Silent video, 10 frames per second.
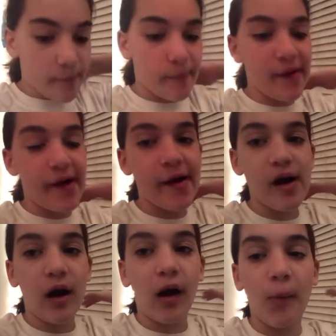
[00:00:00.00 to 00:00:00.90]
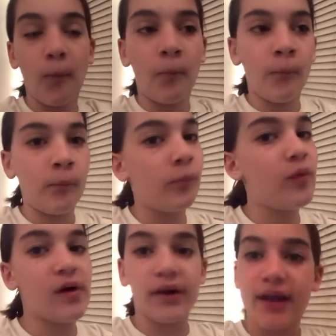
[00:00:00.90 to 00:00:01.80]
But, um,
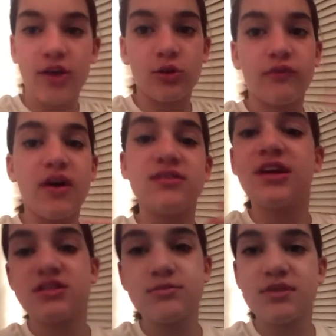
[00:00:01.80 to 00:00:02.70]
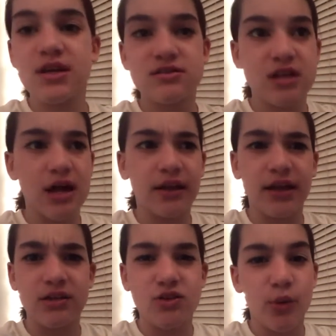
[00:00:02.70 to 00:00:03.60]
yeah, so if I say some things that
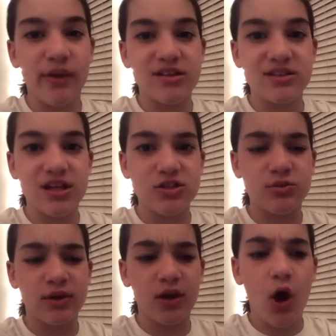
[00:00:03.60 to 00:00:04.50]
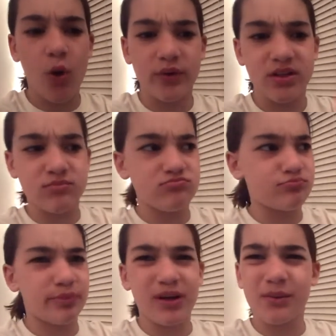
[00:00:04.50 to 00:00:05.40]
like don't make sense, you'd be like, oh, he,
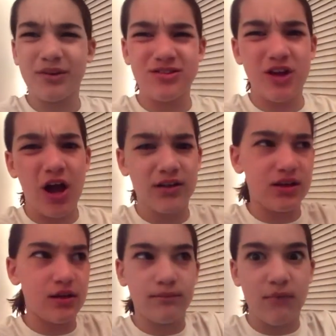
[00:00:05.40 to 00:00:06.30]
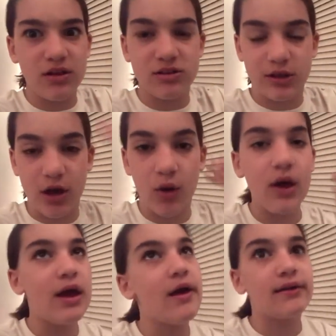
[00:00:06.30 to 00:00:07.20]
but he restocked it months ago.
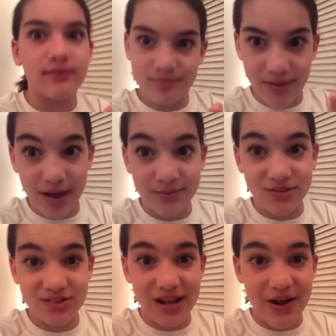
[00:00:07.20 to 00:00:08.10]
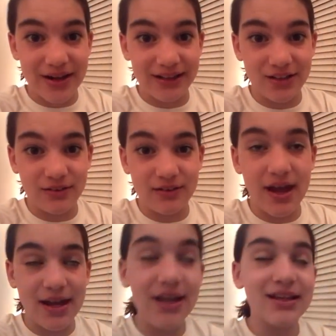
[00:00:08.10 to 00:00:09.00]
I'm just now editing this,
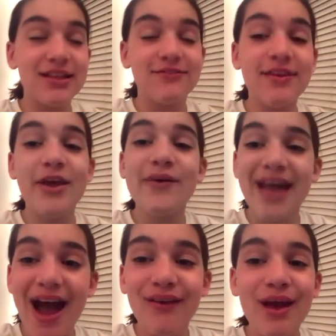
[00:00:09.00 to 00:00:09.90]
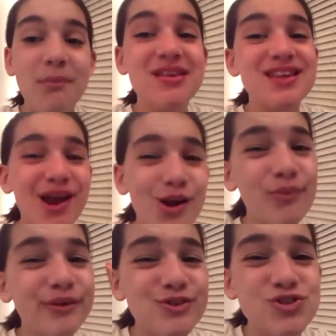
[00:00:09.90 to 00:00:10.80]
editing this video now, and I'm a
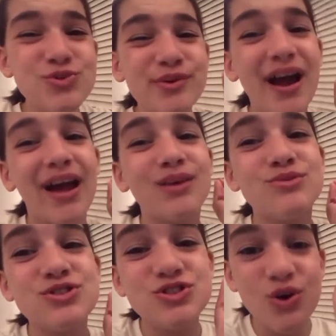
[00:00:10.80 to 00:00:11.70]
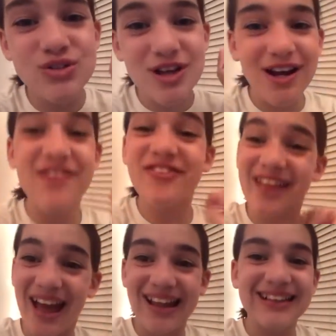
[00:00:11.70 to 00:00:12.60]
terrible YouTuber. I am so sorry for
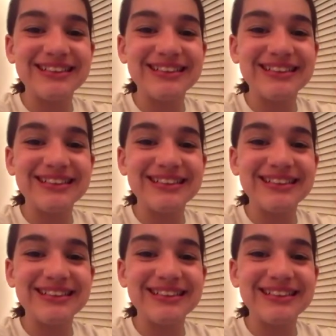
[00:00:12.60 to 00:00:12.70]
that.